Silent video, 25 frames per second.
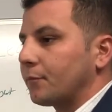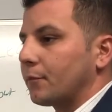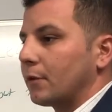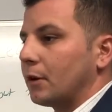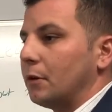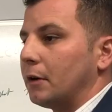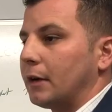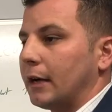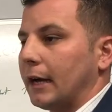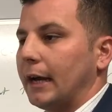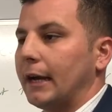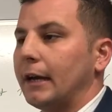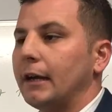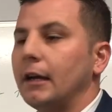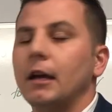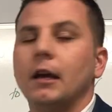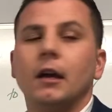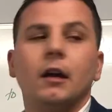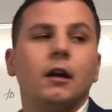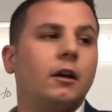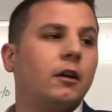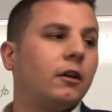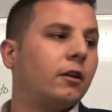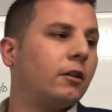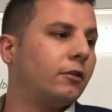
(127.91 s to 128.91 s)
Okay?
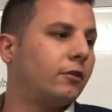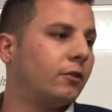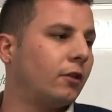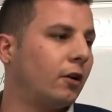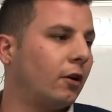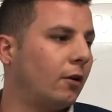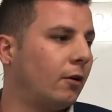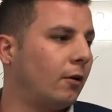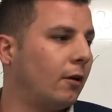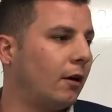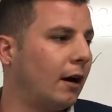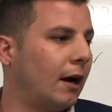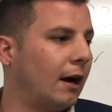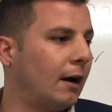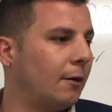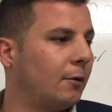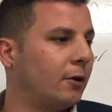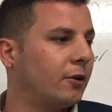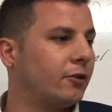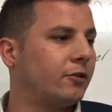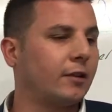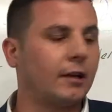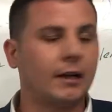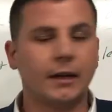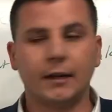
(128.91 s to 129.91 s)
So I
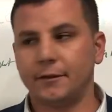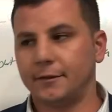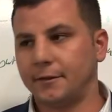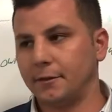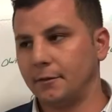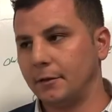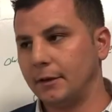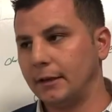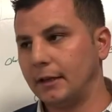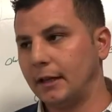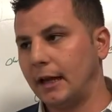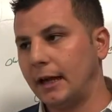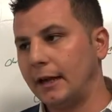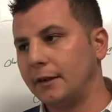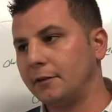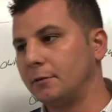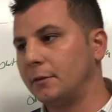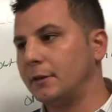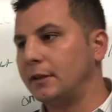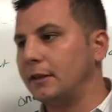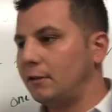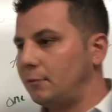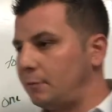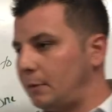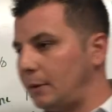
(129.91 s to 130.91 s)
want you guys to realize
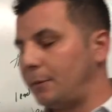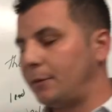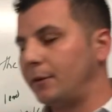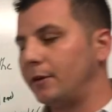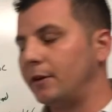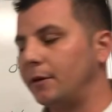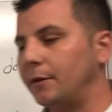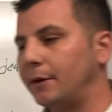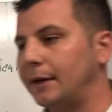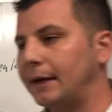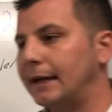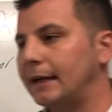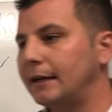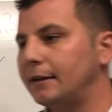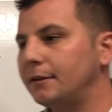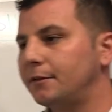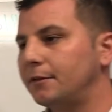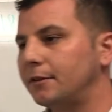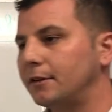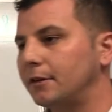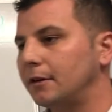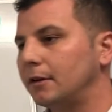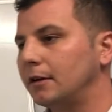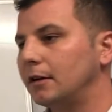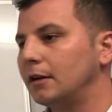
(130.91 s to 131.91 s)
when these people don't
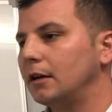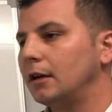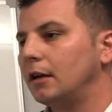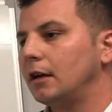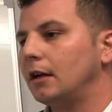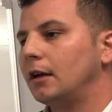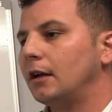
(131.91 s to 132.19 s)
answer,